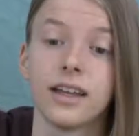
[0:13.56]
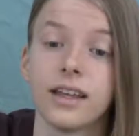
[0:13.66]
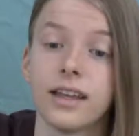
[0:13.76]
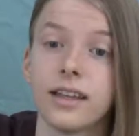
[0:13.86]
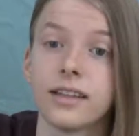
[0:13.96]

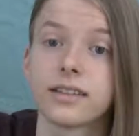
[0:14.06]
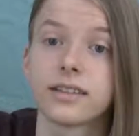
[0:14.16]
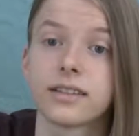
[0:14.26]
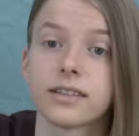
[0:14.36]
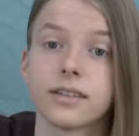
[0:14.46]

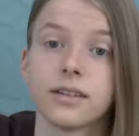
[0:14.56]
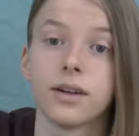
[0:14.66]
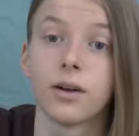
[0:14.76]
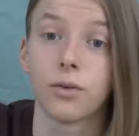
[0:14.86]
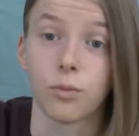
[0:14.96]
is,
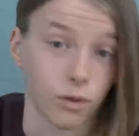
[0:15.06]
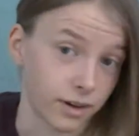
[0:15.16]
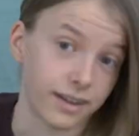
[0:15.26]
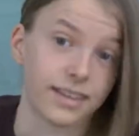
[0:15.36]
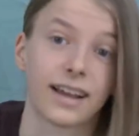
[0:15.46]

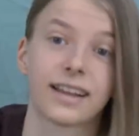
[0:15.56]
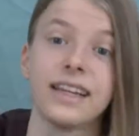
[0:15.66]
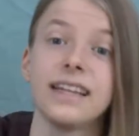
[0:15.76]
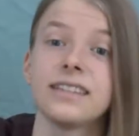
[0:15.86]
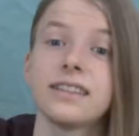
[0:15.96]
what
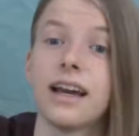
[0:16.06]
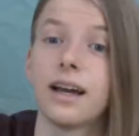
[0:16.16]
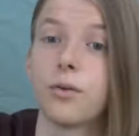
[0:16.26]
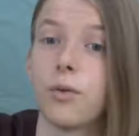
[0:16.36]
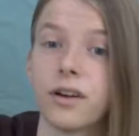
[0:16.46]
exactly is
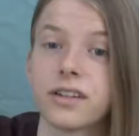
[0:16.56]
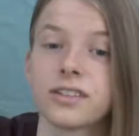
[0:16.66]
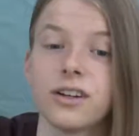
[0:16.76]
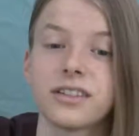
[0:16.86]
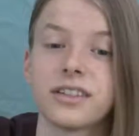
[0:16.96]
that? What
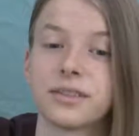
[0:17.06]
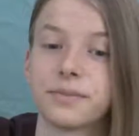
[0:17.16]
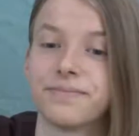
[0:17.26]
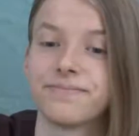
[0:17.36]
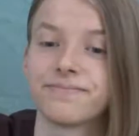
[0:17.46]
is autism?